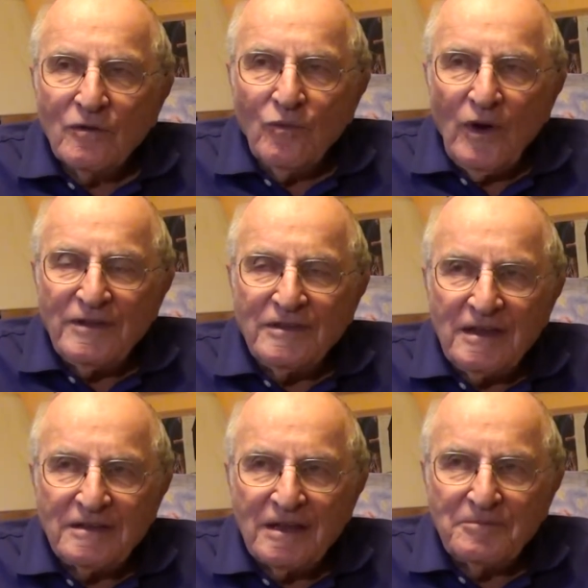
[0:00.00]
One
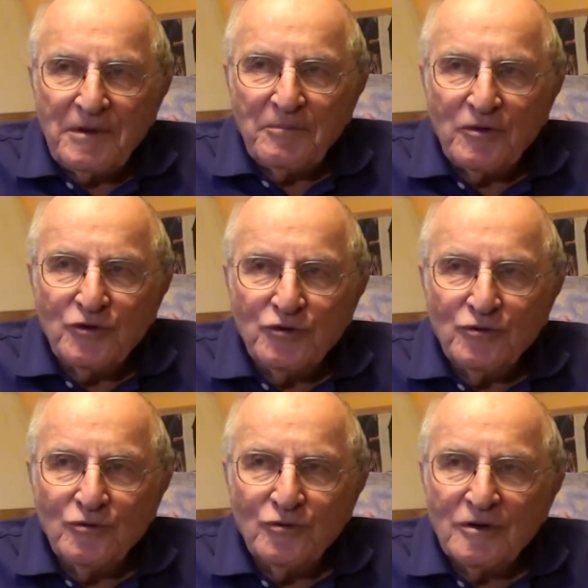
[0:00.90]
thing that people
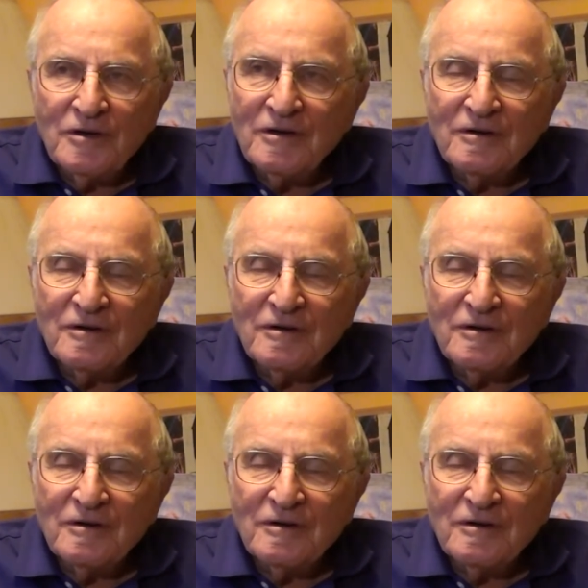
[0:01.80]
do